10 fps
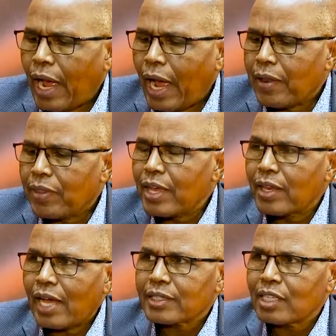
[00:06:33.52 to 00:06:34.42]
And then
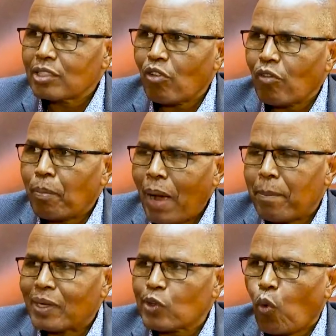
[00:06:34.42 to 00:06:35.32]
a sense of
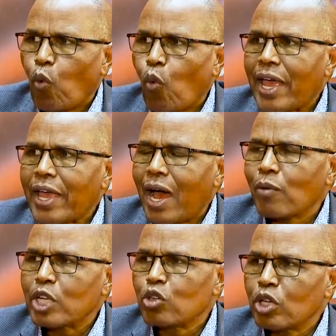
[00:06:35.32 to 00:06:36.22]
purpose. Why are
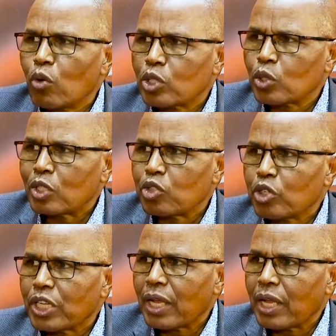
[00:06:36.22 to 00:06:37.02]
we doing what we're doing?